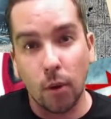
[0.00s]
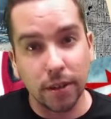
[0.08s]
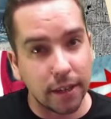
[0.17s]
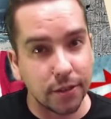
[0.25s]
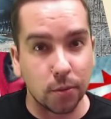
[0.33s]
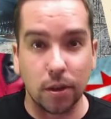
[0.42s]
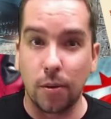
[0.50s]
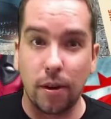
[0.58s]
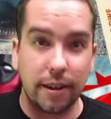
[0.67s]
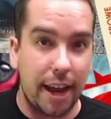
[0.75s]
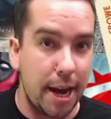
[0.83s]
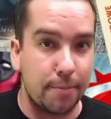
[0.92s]
What doesn't really
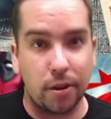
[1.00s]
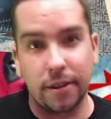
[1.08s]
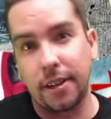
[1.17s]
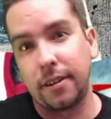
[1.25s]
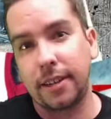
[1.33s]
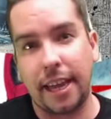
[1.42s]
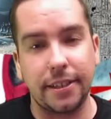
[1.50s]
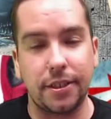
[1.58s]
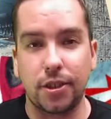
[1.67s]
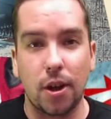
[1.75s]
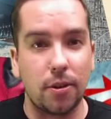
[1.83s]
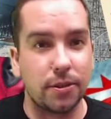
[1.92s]
work, April O'Neil,
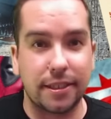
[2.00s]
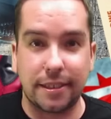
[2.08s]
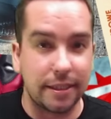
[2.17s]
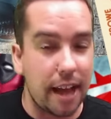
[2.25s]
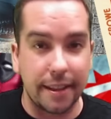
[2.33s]
Casey Jones,